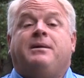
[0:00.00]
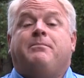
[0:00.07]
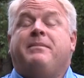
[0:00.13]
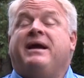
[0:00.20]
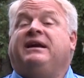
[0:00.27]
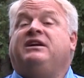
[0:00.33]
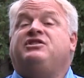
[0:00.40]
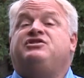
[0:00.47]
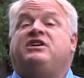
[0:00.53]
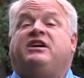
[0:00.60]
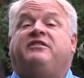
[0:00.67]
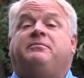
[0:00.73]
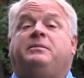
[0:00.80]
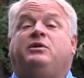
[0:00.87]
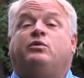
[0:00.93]
managing
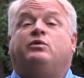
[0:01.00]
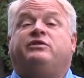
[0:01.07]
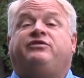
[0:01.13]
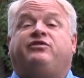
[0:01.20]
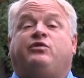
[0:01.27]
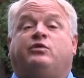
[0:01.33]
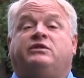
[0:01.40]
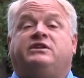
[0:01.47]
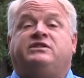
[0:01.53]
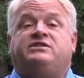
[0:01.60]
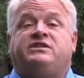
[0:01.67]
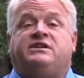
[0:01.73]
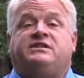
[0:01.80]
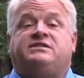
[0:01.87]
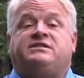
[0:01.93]
of manure
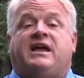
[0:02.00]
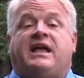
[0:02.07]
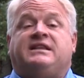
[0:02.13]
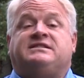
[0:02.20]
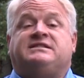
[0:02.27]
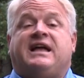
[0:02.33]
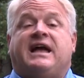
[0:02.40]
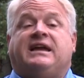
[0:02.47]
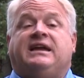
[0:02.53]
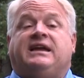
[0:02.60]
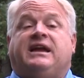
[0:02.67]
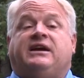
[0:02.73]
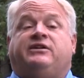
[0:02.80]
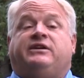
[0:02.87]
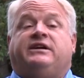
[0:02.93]
storages and
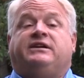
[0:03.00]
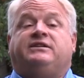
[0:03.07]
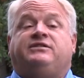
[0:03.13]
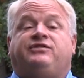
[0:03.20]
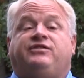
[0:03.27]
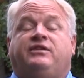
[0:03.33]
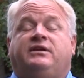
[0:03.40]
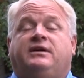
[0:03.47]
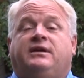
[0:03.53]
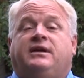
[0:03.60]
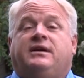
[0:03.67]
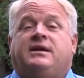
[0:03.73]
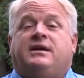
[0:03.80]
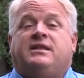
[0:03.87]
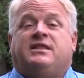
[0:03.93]
stacking areas,
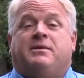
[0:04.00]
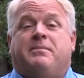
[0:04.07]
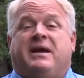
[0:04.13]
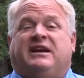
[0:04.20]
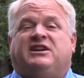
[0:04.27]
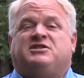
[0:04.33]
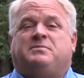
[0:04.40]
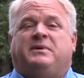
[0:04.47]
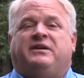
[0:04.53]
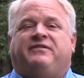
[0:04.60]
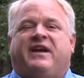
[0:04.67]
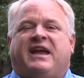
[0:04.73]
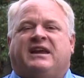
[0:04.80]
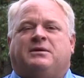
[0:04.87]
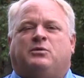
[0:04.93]
the management
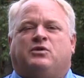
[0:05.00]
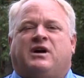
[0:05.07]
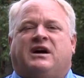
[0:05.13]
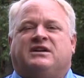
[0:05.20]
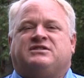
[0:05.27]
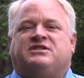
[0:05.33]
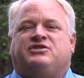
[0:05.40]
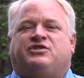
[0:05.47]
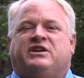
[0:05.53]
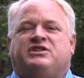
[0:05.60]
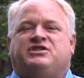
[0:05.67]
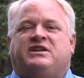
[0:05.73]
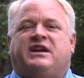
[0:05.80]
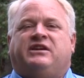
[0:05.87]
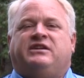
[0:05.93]
of animal
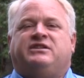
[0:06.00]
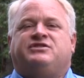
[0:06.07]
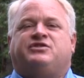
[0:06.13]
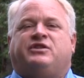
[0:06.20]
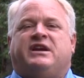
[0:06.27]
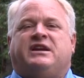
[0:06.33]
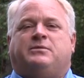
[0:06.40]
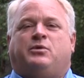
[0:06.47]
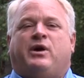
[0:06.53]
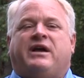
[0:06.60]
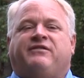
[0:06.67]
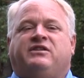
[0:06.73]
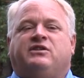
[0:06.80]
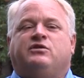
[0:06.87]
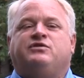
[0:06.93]
concentration areas or animal
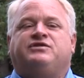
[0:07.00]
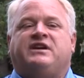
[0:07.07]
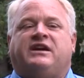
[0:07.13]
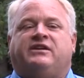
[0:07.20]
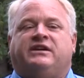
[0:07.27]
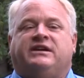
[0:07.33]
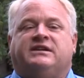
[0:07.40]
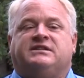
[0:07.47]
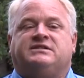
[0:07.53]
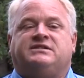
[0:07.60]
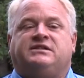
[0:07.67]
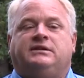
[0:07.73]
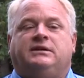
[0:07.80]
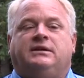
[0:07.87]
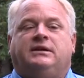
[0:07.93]
heavy use
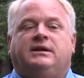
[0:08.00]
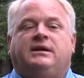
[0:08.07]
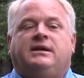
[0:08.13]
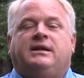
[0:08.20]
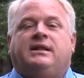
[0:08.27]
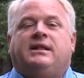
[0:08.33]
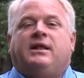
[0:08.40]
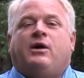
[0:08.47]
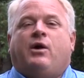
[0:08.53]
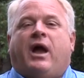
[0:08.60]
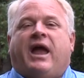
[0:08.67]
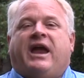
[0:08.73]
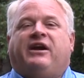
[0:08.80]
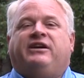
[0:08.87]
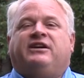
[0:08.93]
areas,
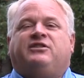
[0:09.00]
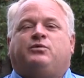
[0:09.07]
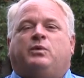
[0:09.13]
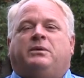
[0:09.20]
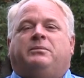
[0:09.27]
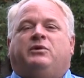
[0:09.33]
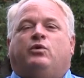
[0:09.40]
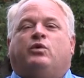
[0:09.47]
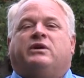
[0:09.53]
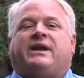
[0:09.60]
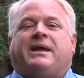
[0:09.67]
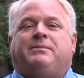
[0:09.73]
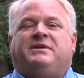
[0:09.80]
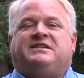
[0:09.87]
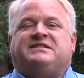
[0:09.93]
areas where manure
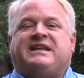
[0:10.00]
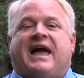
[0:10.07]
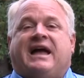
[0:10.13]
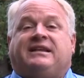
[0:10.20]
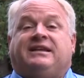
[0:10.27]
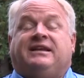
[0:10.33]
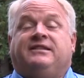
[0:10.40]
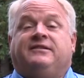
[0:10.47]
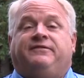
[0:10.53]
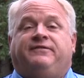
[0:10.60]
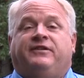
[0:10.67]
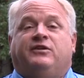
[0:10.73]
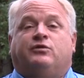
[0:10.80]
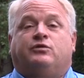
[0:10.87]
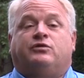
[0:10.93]
can be stacked in the
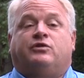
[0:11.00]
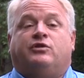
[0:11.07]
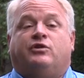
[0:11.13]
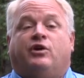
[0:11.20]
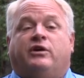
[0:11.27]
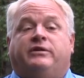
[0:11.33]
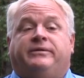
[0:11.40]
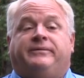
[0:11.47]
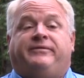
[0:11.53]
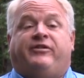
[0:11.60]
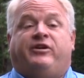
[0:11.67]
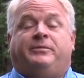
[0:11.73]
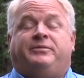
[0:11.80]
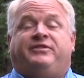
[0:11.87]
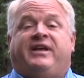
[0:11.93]
field or on the
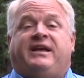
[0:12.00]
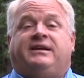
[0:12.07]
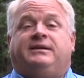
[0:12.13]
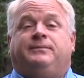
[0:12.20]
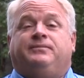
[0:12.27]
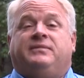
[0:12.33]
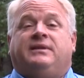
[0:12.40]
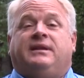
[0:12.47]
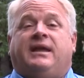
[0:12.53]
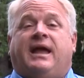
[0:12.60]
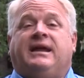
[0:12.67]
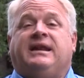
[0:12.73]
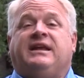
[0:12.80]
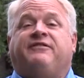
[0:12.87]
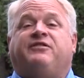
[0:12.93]
farmstead,
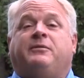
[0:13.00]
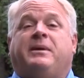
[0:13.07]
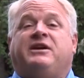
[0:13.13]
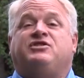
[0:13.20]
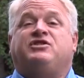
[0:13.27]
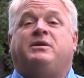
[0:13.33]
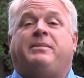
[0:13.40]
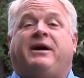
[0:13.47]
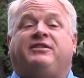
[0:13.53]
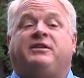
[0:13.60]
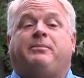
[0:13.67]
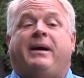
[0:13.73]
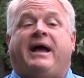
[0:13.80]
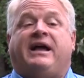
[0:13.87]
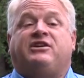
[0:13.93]
and information about
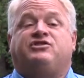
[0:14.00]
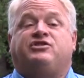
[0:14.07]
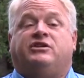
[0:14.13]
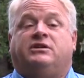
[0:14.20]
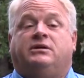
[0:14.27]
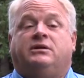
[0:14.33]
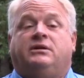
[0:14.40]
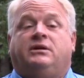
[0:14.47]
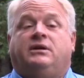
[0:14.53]
the pasture.